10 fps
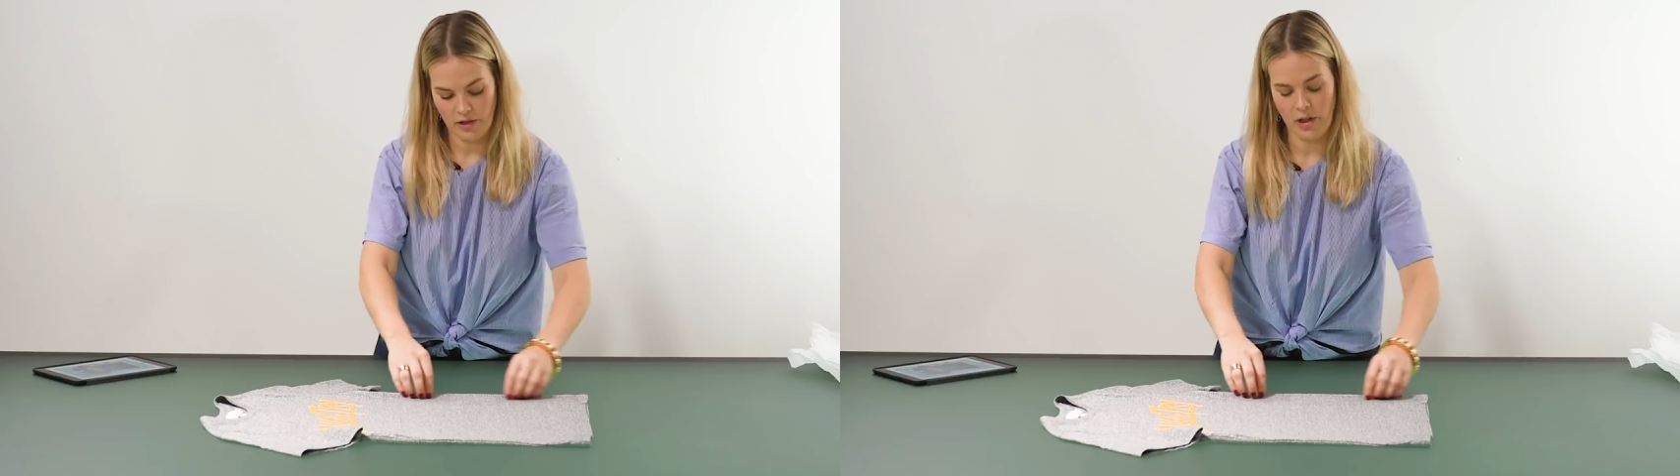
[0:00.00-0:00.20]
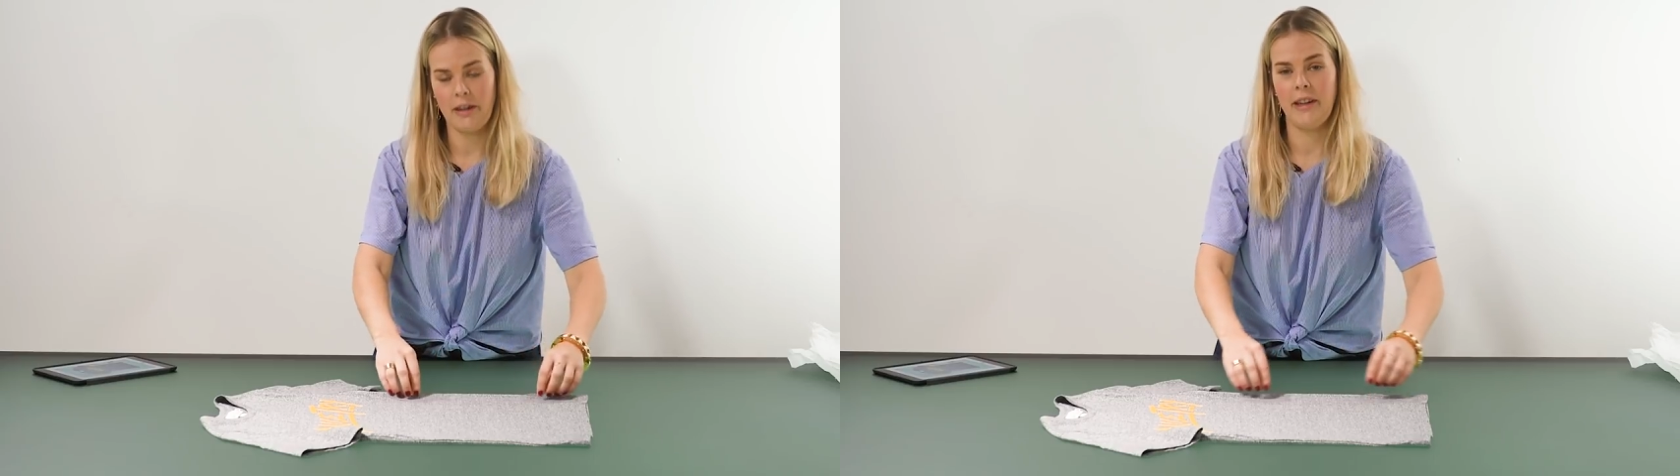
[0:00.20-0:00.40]

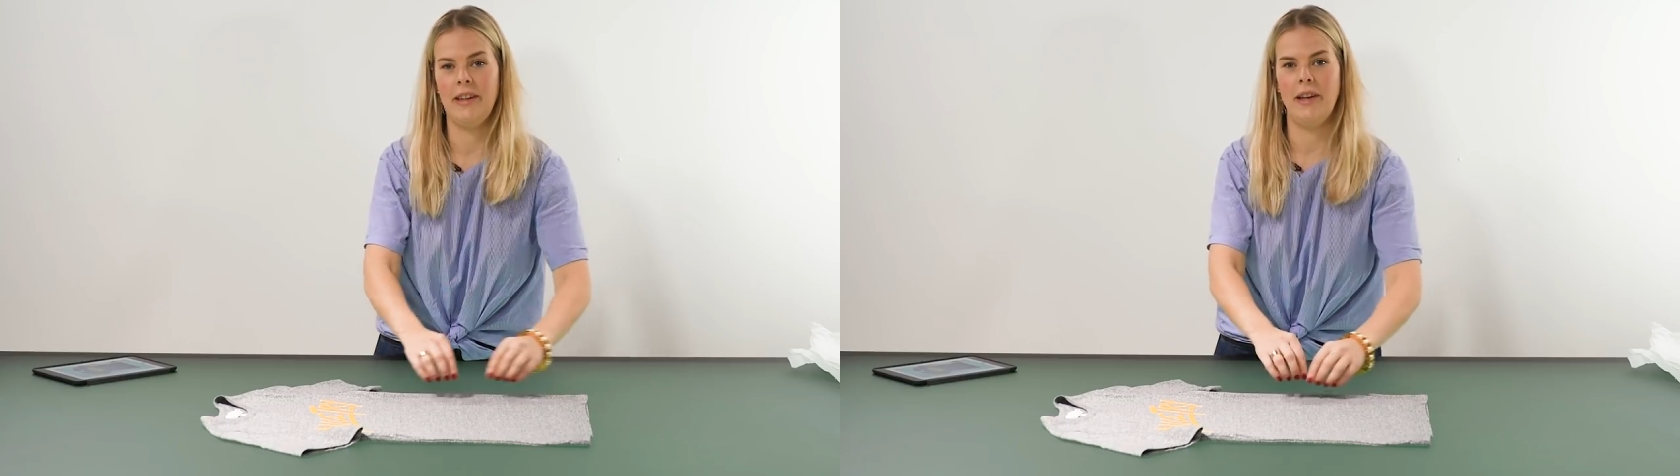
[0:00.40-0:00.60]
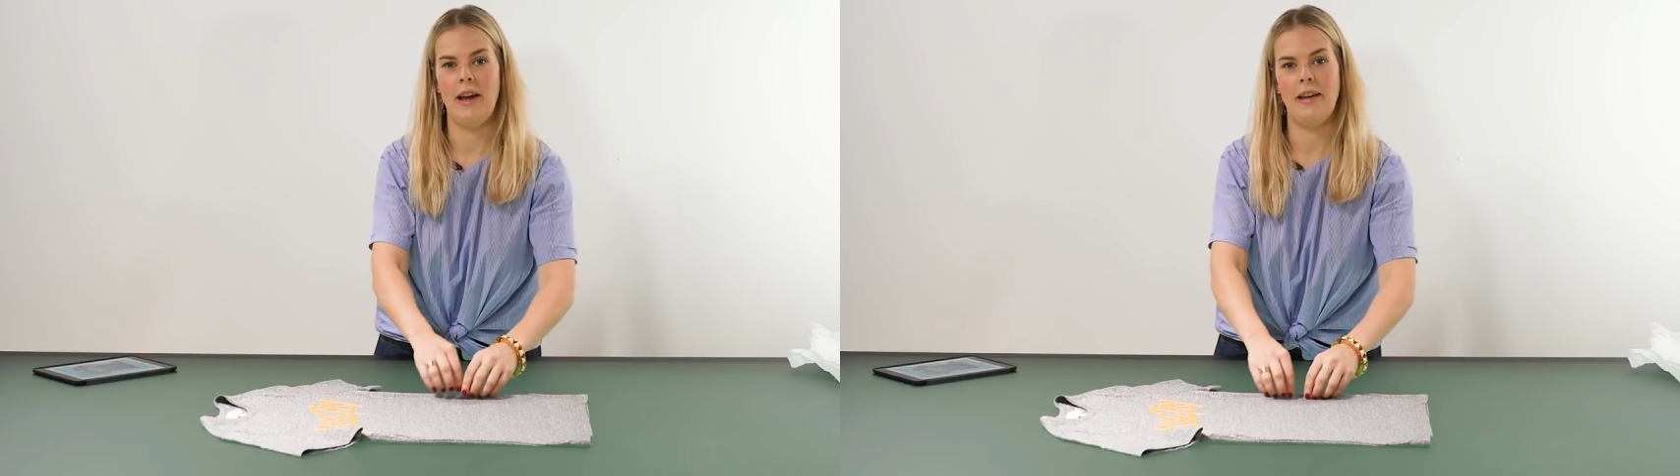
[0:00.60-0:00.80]
tucking
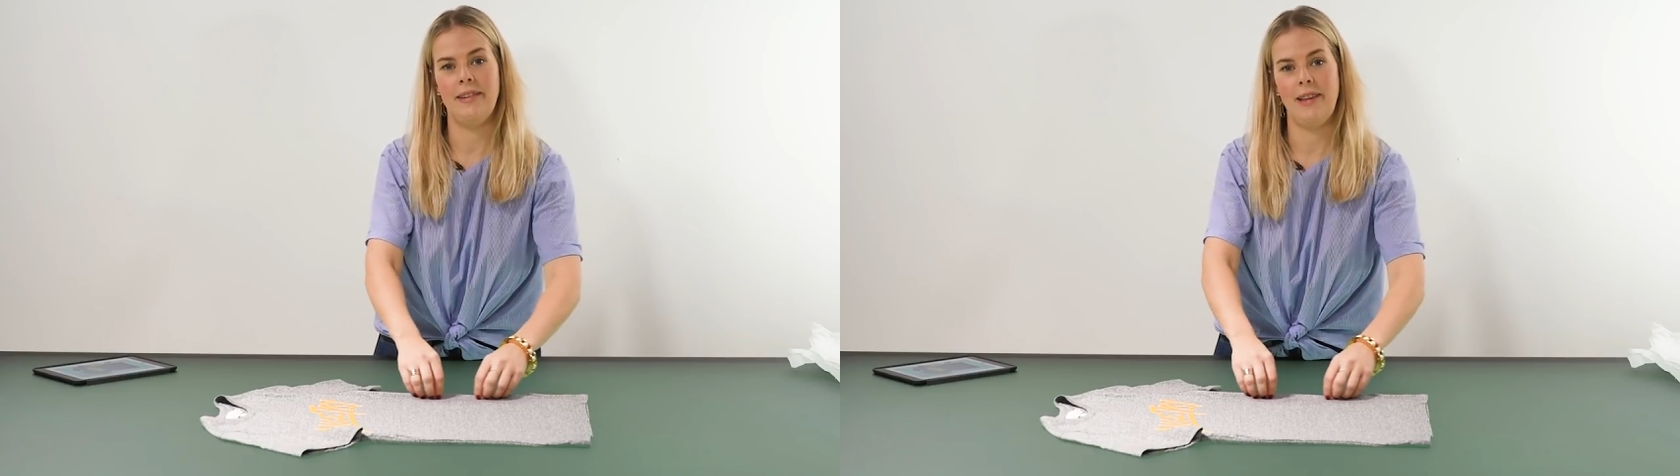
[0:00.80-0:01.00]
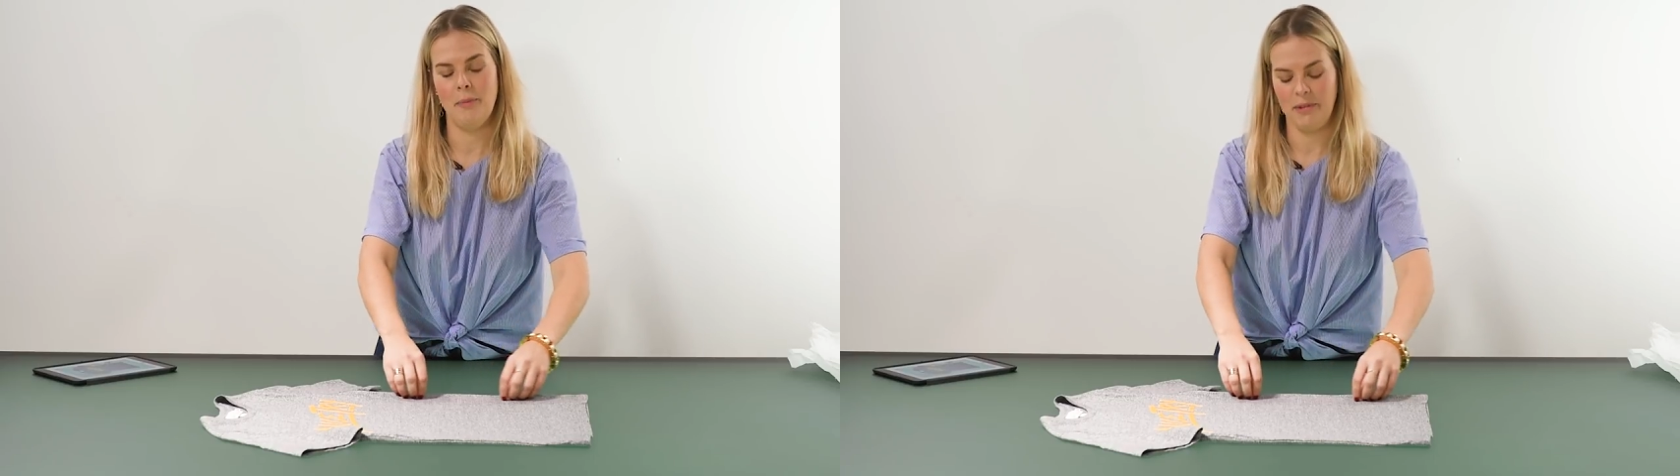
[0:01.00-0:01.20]
the
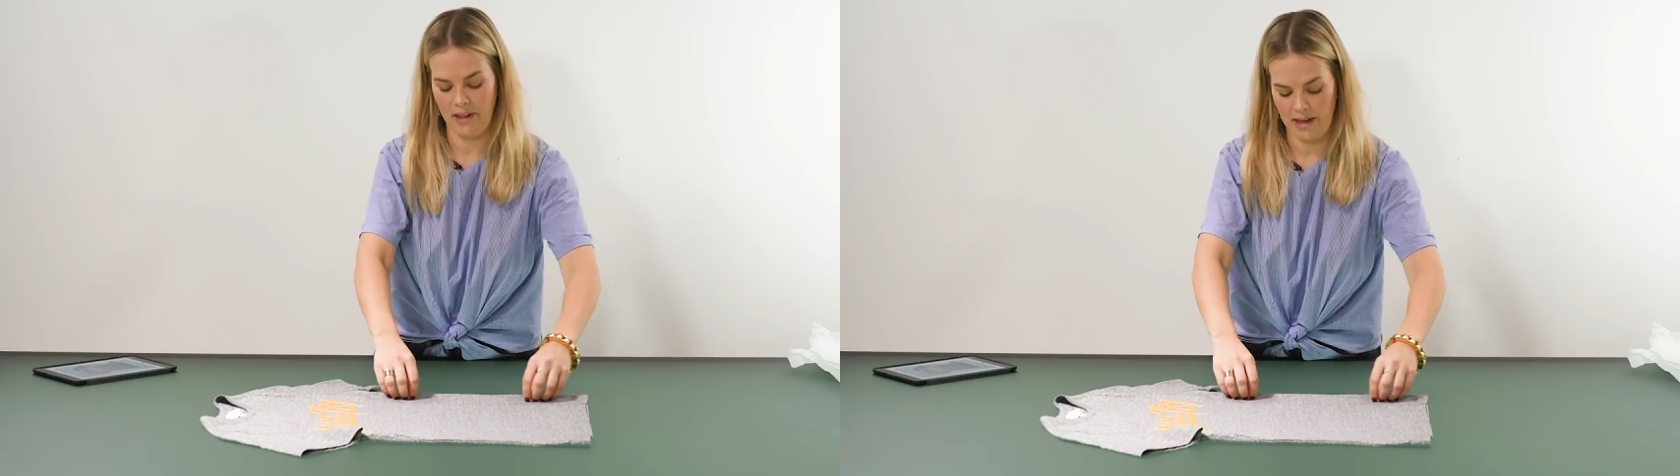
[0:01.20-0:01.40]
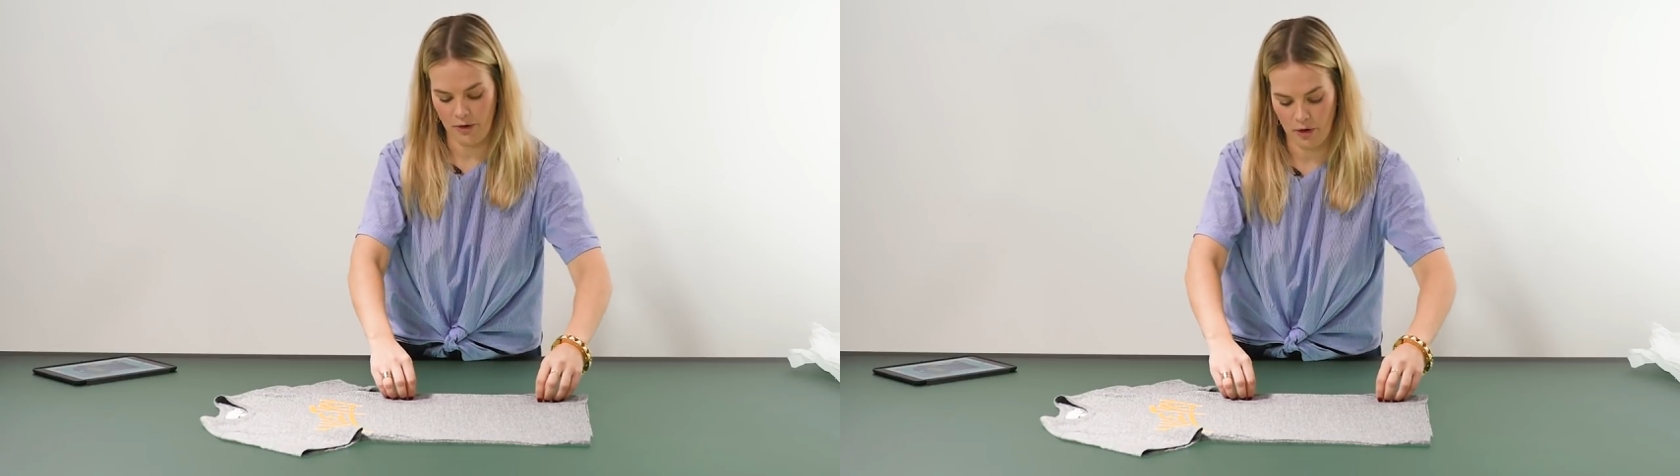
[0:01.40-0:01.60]
seams
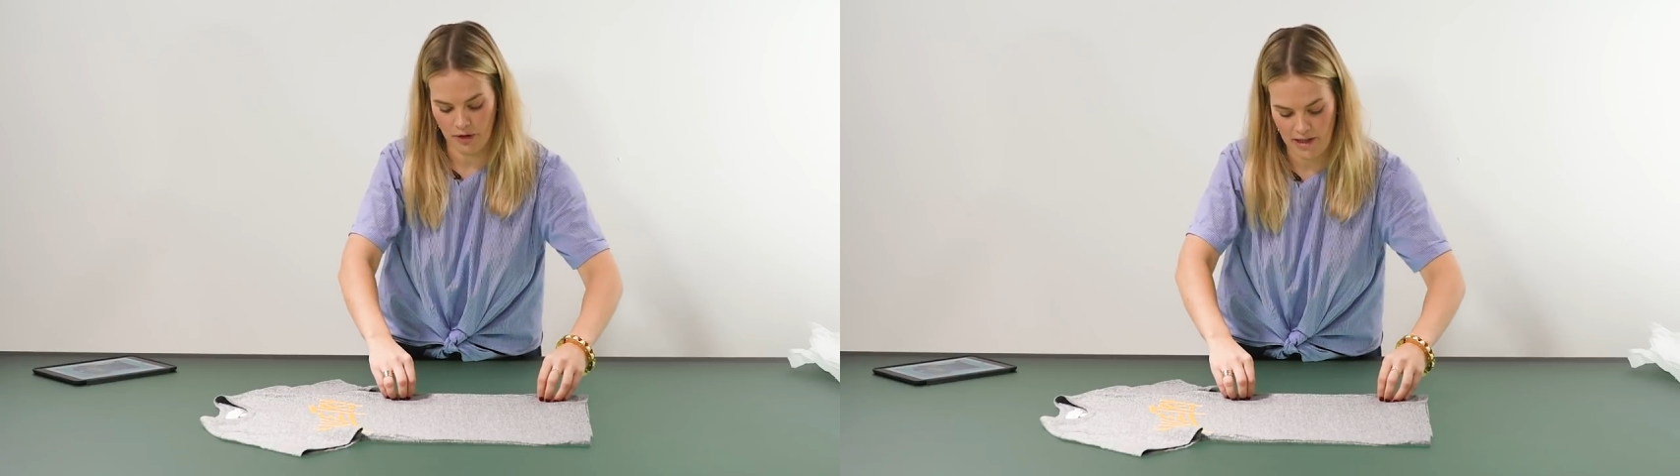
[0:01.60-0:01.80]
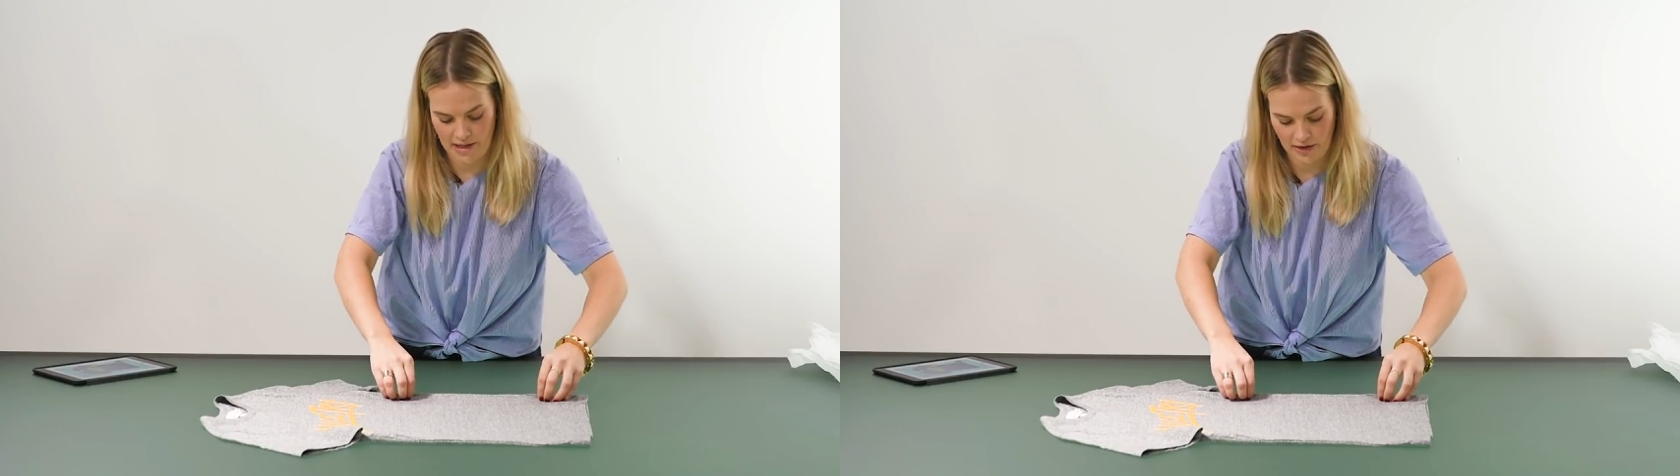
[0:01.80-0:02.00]
in
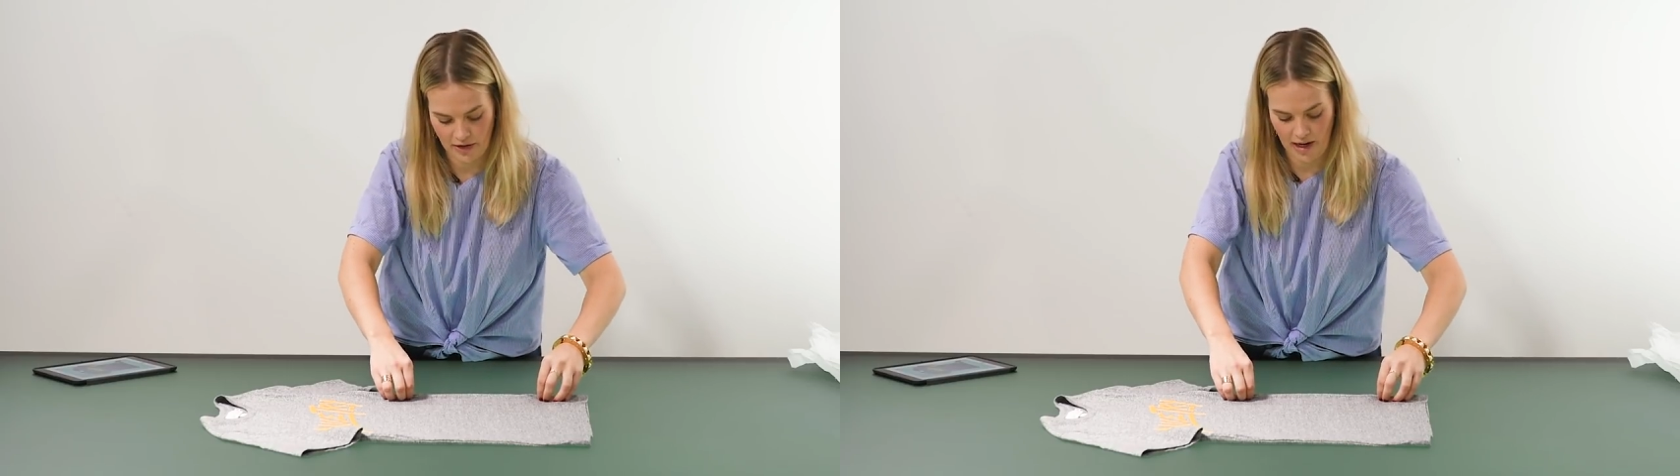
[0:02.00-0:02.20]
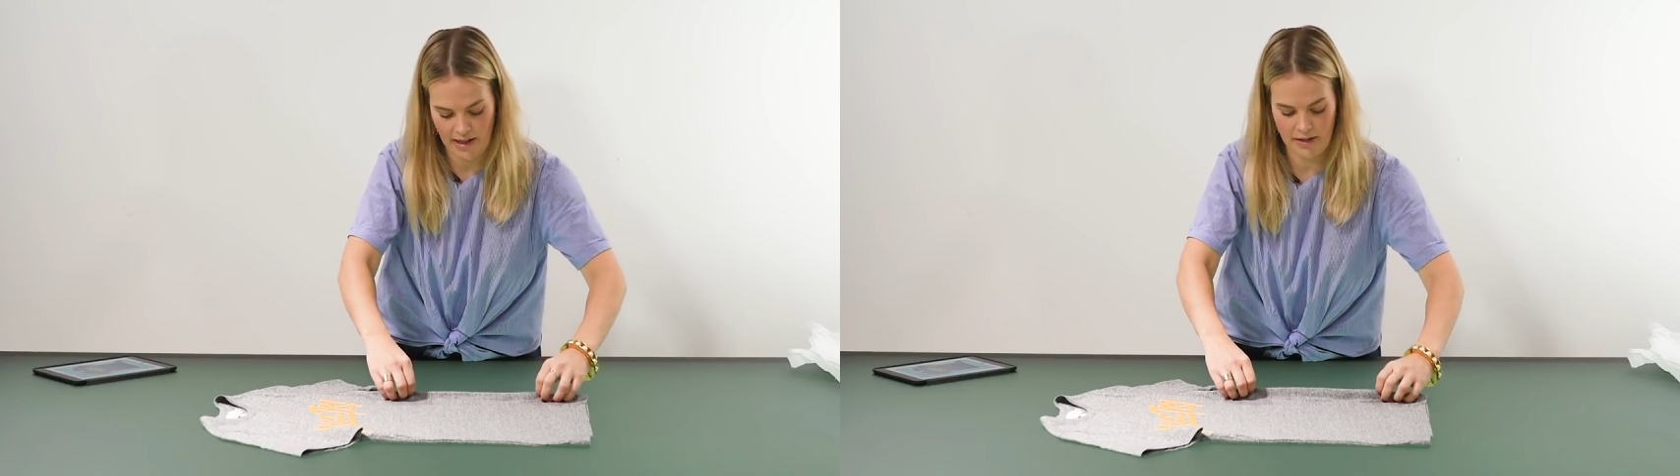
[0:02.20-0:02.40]
on each
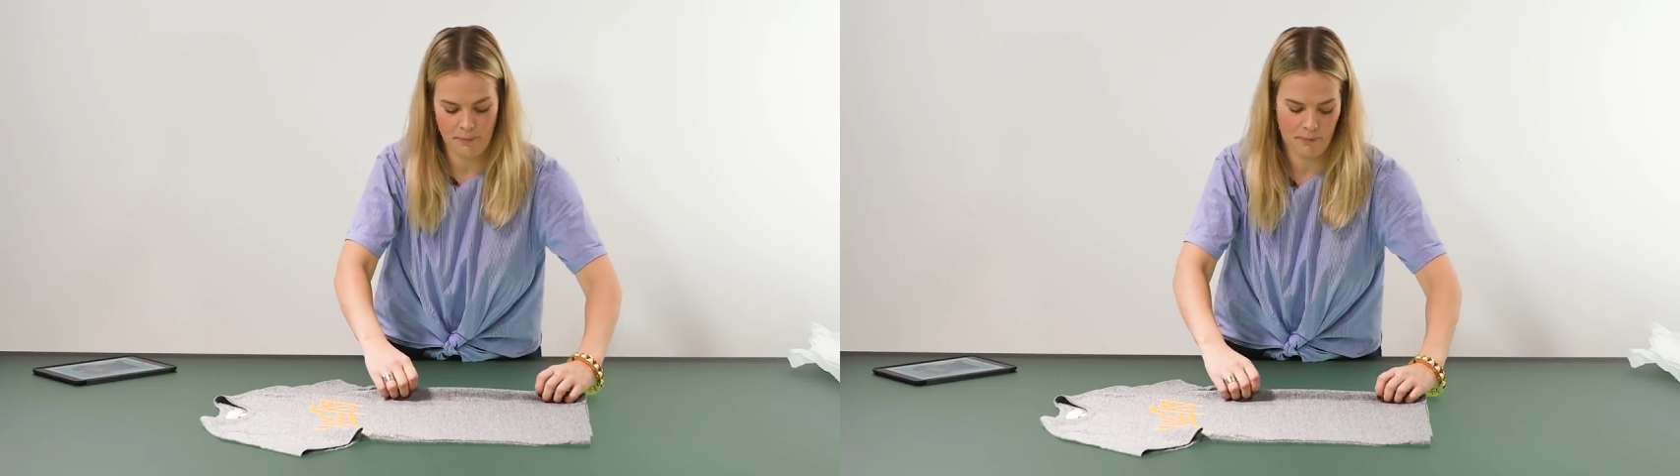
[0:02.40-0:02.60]
side